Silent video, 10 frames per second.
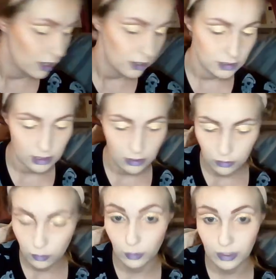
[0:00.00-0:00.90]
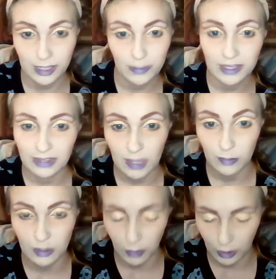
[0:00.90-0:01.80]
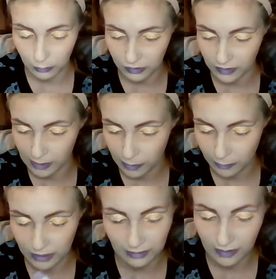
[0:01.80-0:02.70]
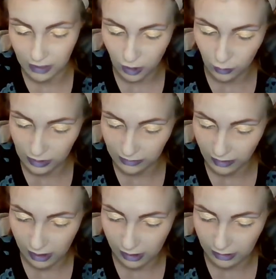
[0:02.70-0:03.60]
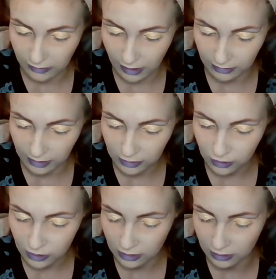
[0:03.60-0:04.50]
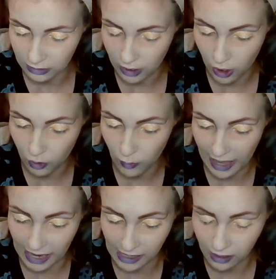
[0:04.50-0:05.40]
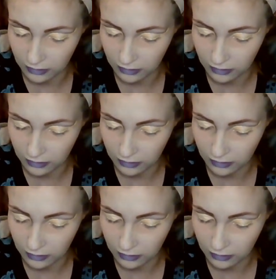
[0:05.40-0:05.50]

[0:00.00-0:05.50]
So keeping in line with the purple theme, I'm going to take Odin's Eyes Eyeliner in 08008.